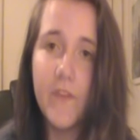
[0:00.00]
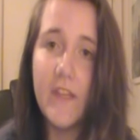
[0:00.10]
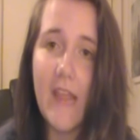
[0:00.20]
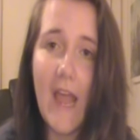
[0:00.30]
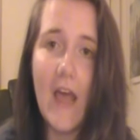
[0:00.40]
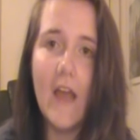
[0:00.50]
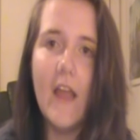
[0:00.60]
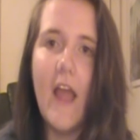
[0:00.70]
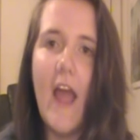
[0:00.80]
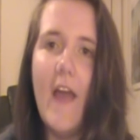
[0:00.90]
yeah.
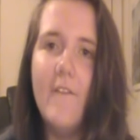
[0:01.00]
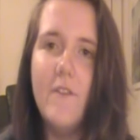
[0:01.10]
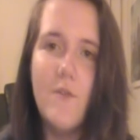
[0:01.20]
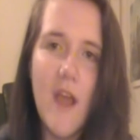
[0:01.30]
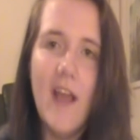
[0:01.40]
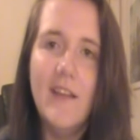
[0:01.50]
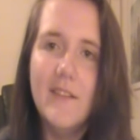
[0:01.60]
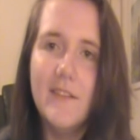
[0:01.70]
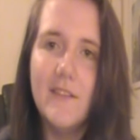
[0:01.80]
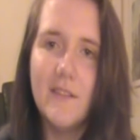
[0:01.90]
Have you
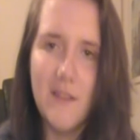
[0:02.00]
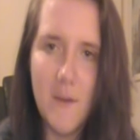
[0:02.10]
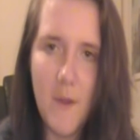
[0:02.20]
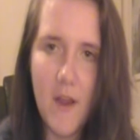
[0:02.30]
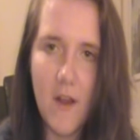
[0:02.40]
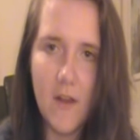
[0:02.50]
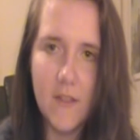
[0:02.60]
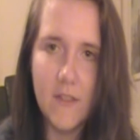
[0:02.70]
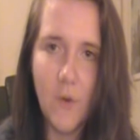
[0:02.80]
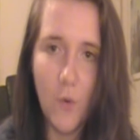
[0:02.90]
guys seen American
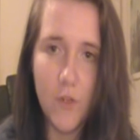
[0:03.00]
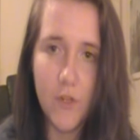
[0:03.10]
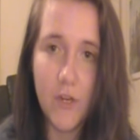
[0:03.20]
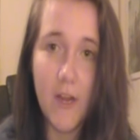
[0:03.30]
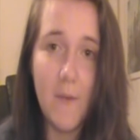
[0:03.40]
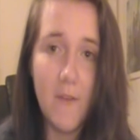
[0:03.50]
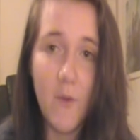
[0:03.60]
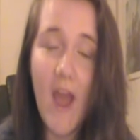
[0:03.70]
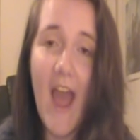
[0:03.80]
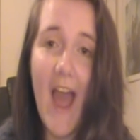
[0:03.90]
Odyssey or Scream? And if
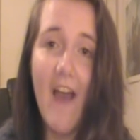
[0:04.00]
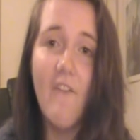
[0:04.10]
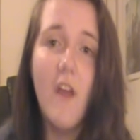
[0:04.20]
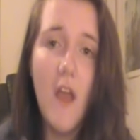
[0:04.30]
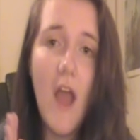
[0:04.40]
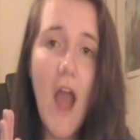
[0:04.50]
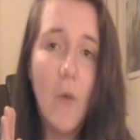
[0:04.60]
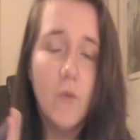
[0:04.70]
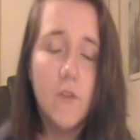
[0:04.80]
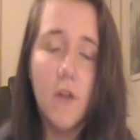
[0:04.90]
you have, I
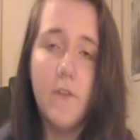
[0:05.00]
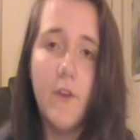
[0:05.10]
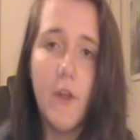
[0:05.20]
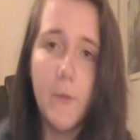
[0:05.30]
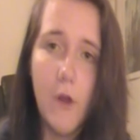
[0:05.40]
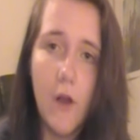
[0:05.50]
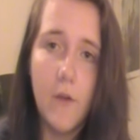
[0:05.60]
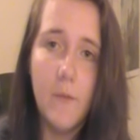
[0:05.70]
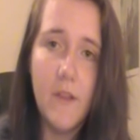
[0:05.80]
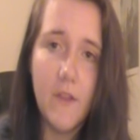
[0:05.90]
would love for you to come talk
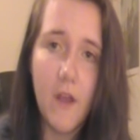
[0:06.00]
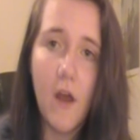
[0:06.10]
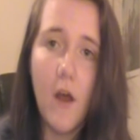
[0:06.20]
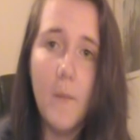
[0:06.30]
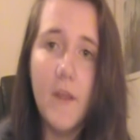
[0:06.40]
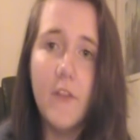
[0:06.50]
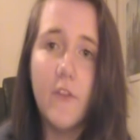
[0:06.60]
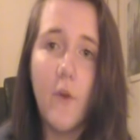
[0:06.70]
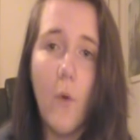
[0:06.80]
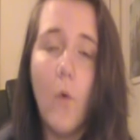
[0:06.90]
to me in the
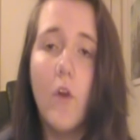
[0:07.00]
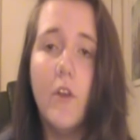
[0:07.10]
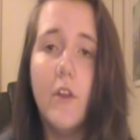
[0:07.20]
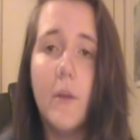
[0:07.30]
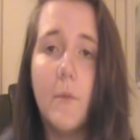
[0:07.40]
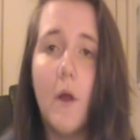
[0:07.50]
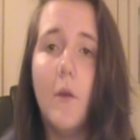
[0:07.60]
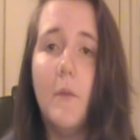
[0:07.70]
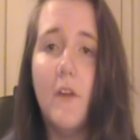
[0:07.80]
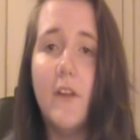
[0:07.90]
comments, or you can come talk
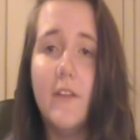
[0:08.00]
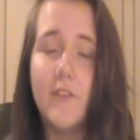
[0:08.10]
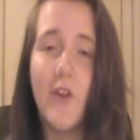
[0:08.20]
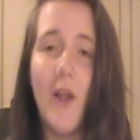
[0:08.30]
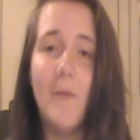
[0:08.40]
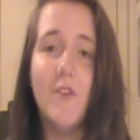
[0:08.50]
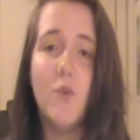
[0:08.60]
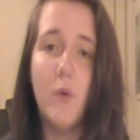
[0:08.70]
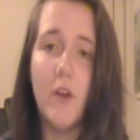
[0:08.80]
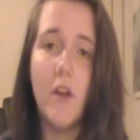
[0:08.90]
to me on Instagram and
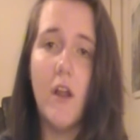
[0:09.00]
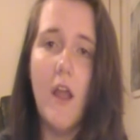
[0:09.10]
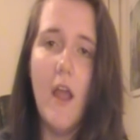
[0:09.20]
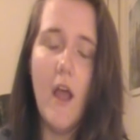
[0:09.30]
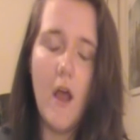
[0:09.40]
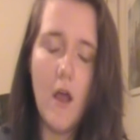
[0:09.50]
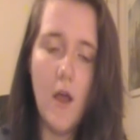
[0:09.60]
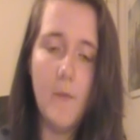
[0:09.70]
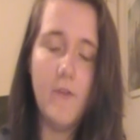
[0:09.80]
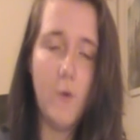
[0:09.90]
Twitter,
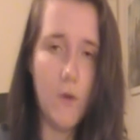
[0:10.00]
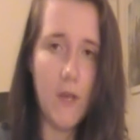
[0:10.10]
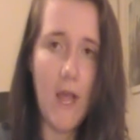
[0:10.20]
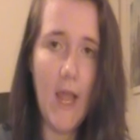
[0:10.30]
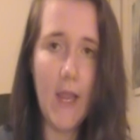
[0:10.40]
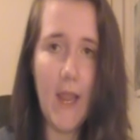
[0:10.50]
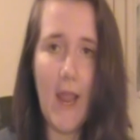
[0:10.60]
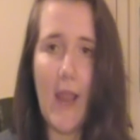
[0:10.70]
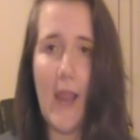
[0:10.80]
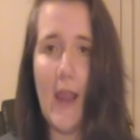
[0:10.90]
if you would like.
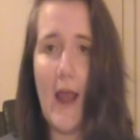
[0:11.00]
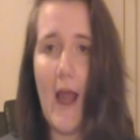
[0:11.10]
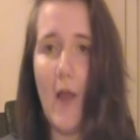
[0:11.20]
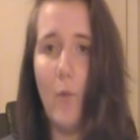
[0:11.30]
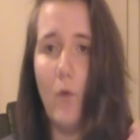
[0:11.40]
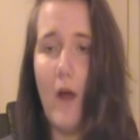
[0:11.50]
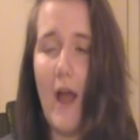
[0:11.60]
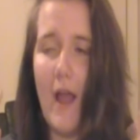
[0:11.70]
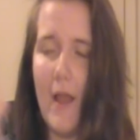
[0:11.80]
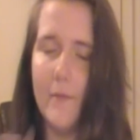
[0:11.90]
And I will
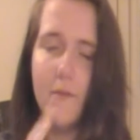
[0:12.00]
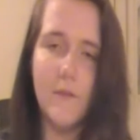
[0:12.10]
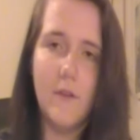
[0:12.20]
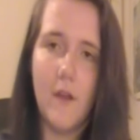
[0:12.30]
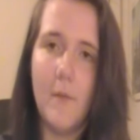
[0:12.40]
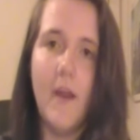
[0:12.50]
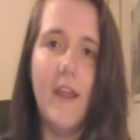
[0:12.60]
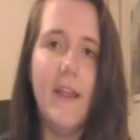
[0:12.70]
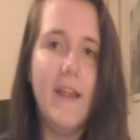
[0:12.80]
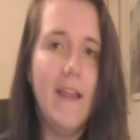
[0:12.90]
absolutely talk about
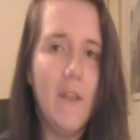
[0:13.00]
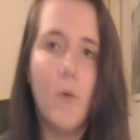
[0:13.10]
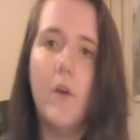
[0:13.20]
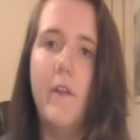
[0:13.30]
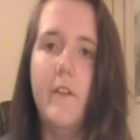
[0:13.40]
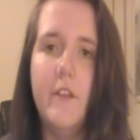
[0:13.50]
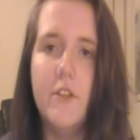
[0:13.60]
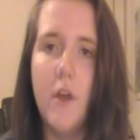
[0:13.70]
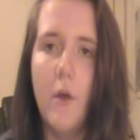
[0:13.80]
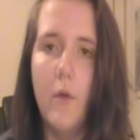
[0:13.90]
either one of these
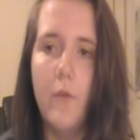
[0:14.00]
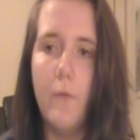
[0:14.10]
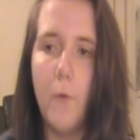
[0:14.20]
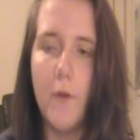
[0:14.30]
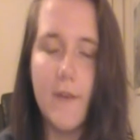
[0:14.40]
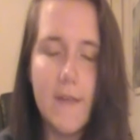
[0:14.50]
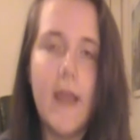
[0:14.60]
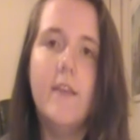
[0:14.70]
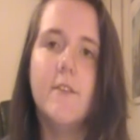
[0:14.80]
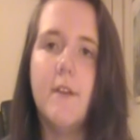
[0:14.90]
shows for
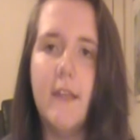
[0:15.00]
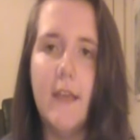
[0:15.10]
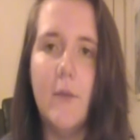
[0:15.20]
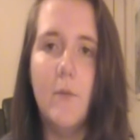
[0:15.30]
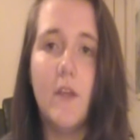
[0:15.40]
days on end